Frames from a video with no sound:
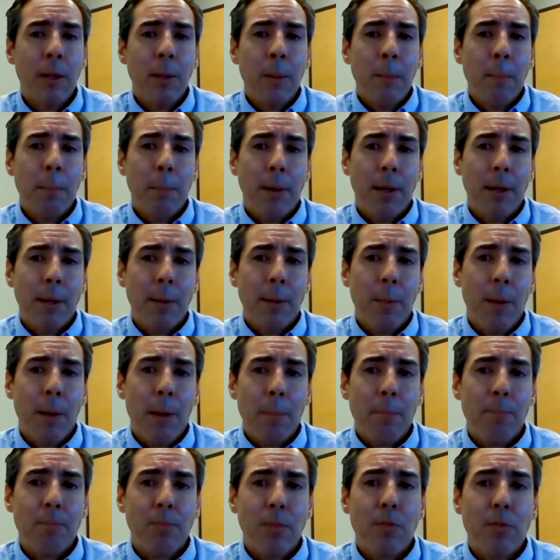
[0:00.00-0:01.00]
But
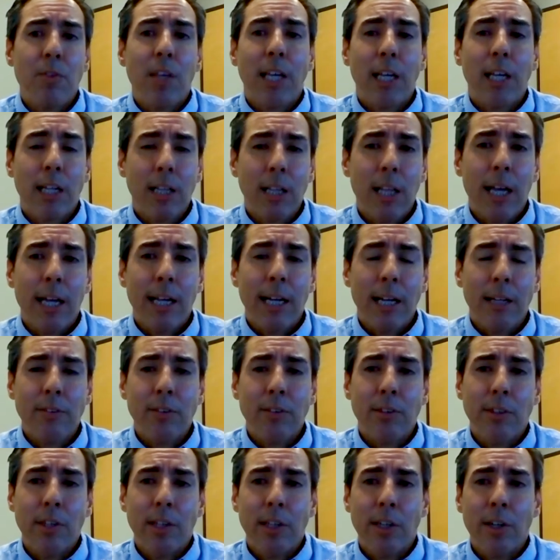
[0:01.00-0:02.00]
you take a client out
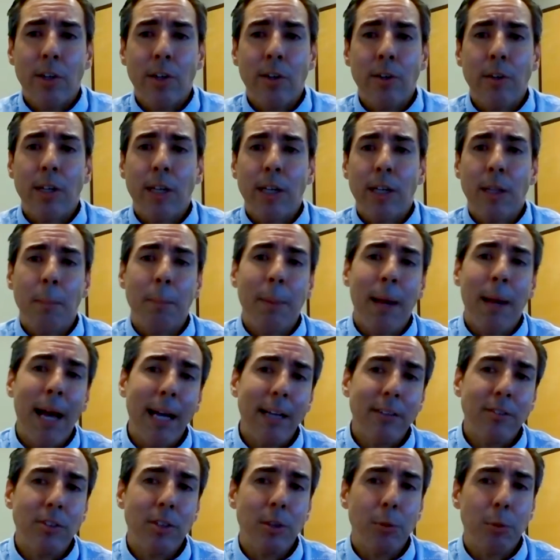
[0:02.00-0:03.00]
to dinner, in the
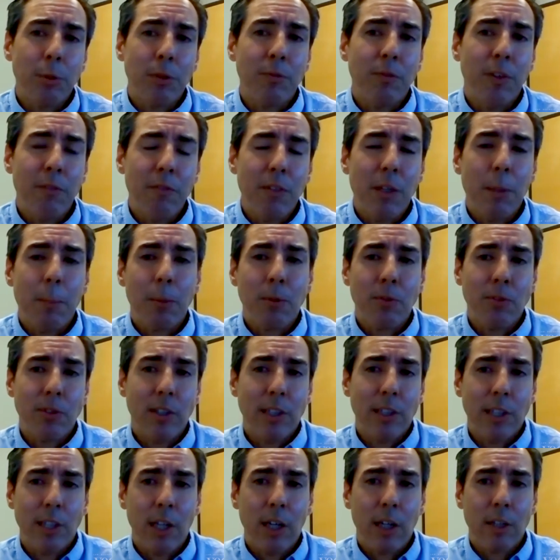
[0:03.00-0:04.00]
past it was 50%
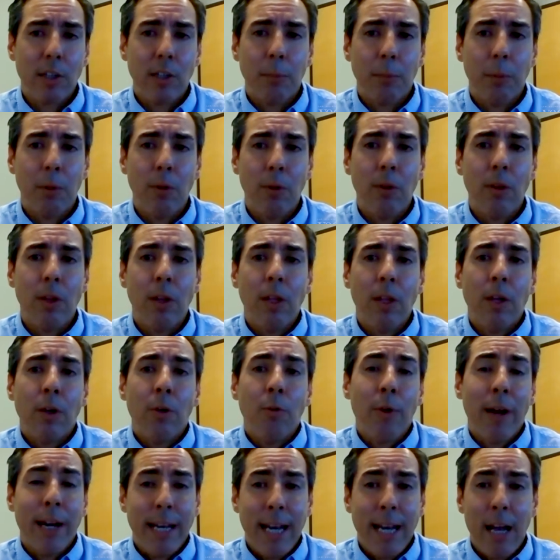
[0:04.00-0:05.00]
deductible.
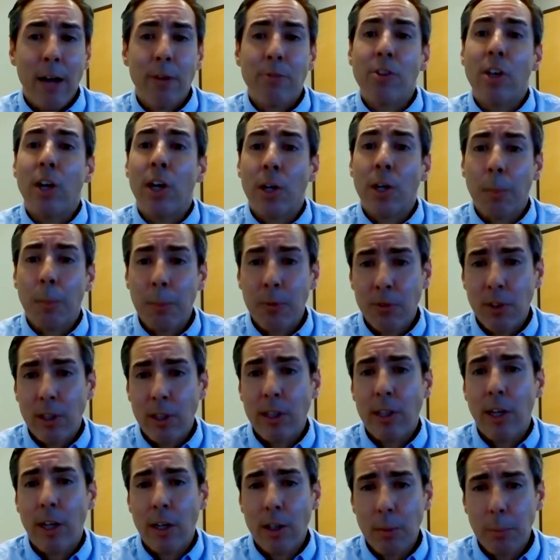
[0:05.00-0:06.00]
Right now it's 100%
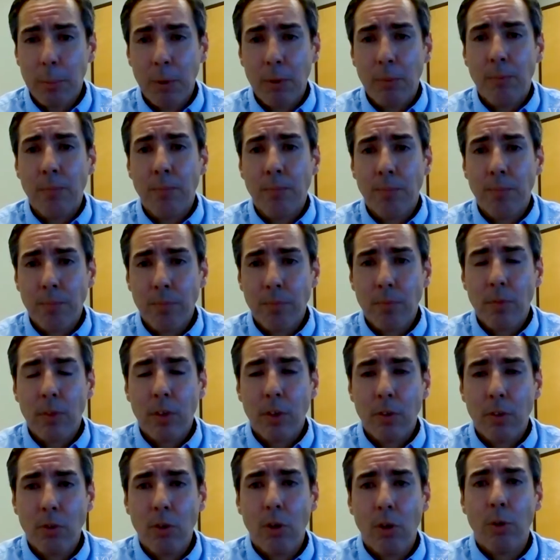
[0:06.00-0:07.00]
deductible.
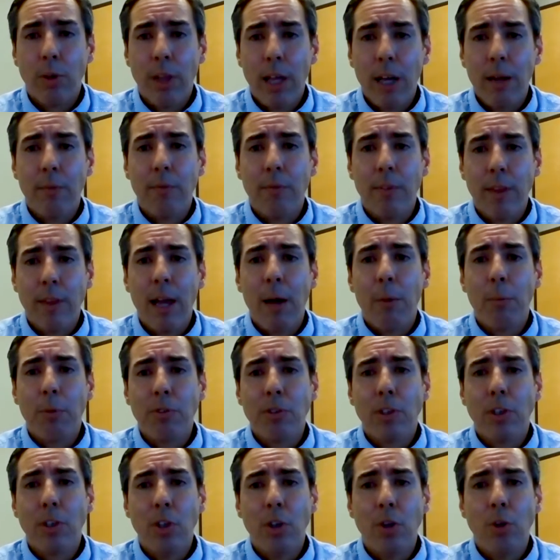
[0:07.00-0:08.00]
So that
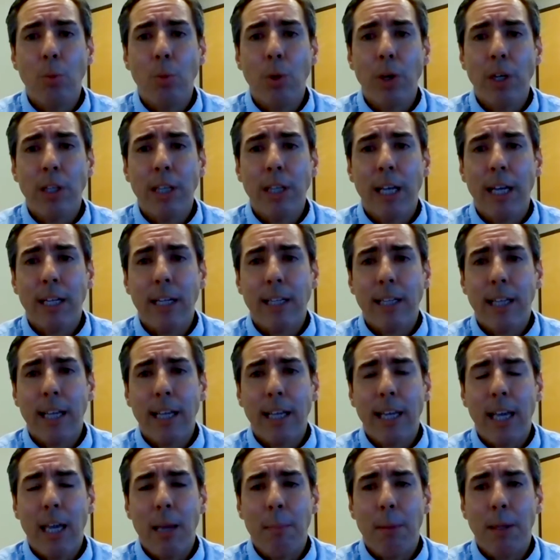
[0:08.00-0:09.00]
was a new one
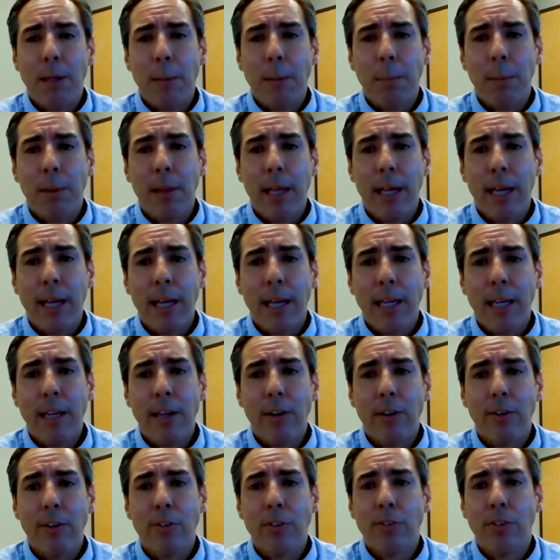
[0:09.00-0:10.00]
that came into play
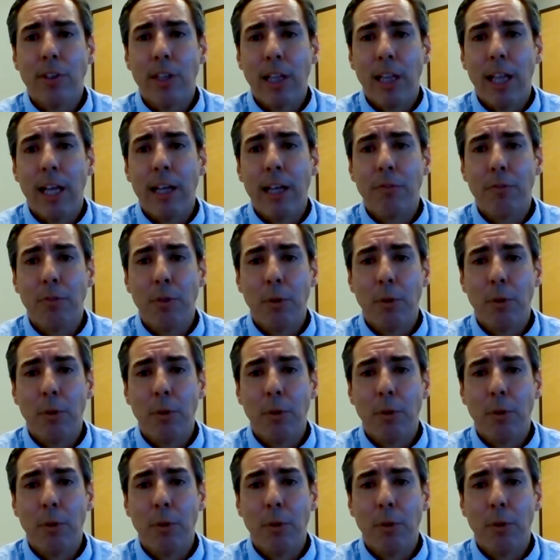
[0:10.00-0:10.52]
here just in the last few